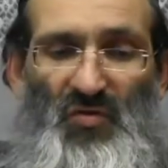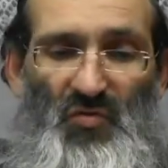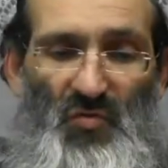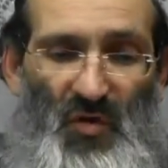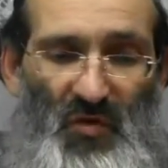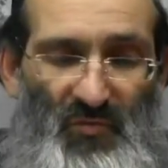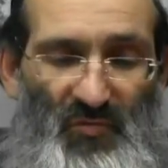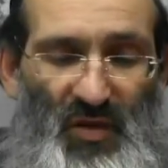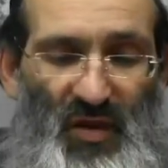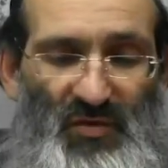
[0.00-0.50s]

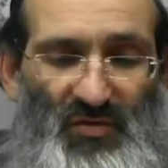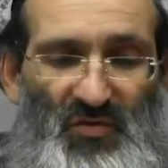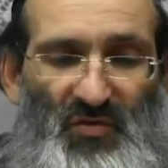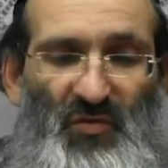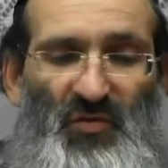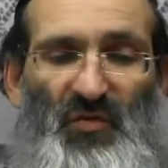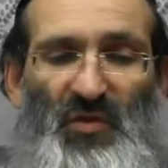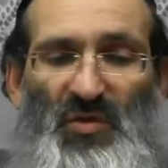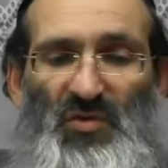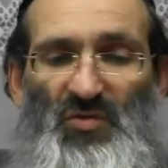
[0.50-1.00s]
12
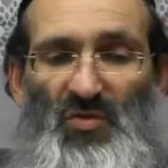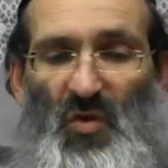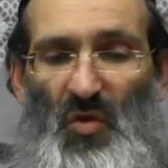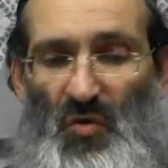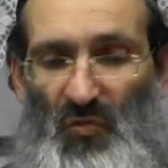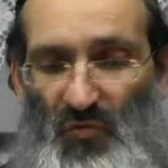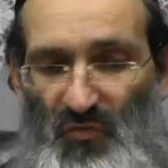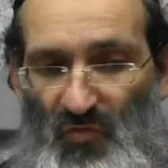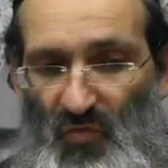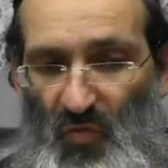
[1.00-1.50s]
months, you finish
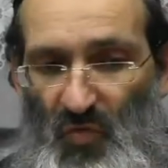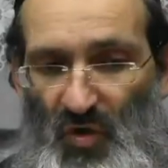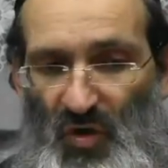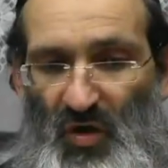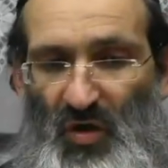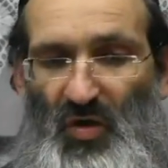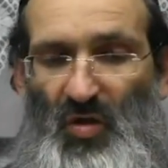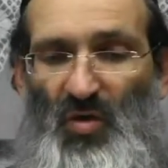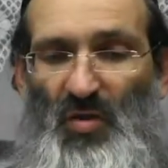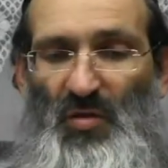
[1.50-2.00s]
all
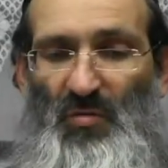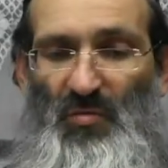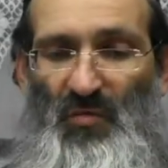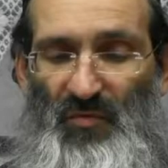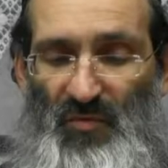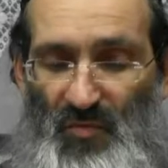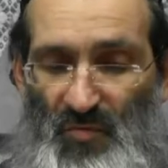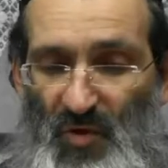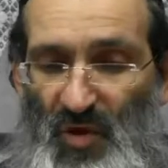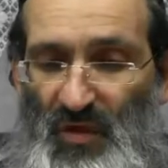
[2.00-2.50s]
4
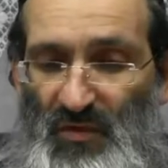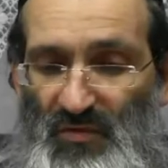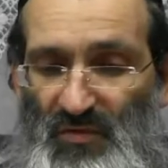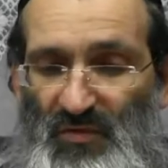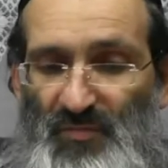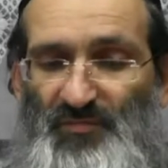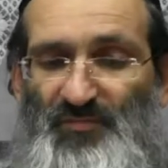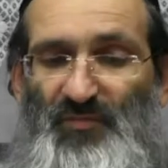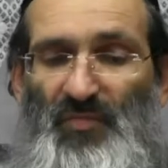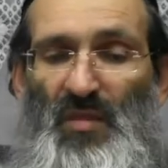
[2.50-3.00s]
chalokim of the
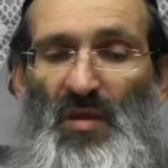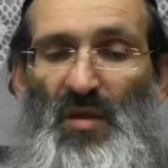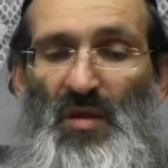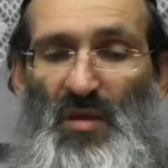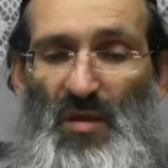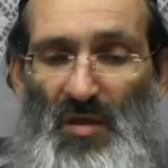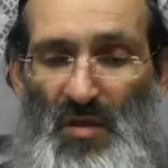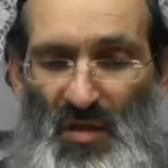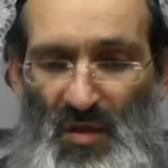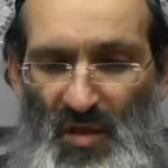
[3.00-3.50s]
brains.
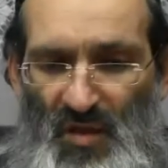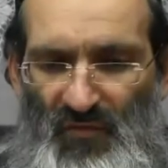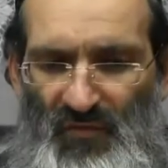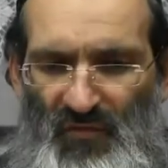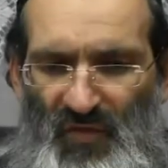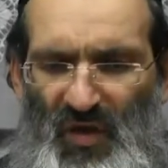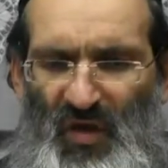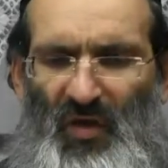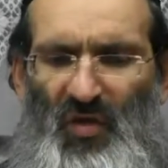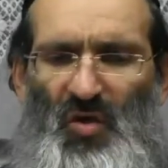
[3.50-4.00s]

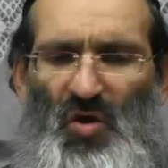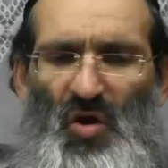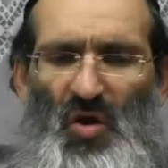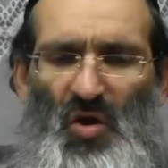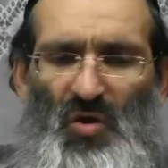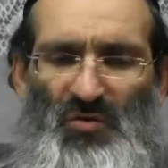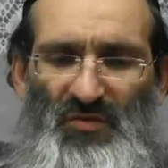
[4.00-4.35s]
It's